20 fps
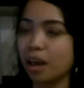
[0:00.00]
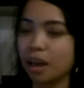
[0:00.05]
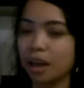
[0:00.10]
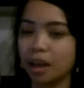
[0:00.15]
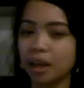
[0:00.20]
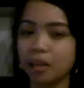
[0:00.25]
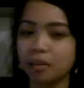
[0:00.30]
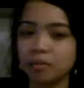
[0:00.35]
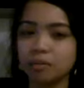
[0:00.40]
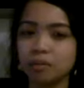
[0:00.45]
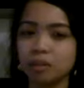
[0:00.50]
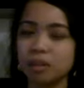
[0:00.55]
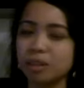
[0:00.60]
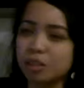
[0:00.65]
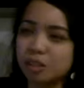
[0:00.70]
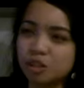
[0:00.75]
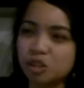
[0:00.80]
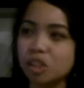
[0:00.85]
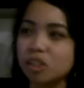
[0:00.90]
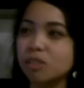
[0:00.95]
And
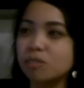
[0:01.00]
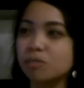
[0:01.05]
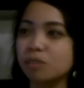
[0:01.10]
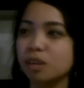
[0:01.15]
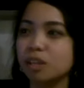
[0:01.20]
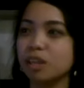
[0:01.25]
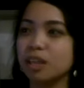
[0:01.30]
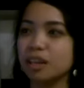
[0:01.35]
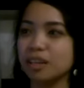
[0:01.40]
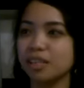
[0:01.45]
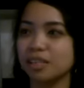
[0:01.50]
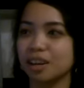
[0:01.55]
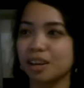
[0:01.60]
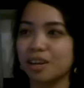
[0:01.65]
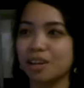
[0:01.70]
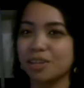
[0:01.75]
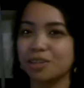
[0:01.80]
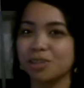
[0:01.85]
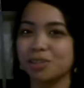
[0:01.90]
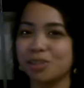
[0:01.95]
it's just really
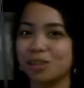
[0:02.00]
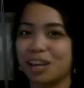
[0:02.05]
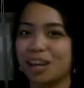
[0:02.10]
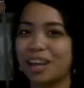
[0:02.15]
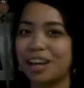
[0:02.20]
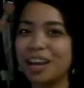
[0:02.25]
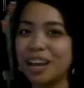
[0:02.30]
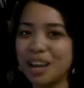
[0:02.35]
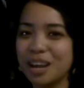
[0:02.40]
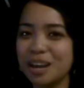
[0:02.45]
exciting to like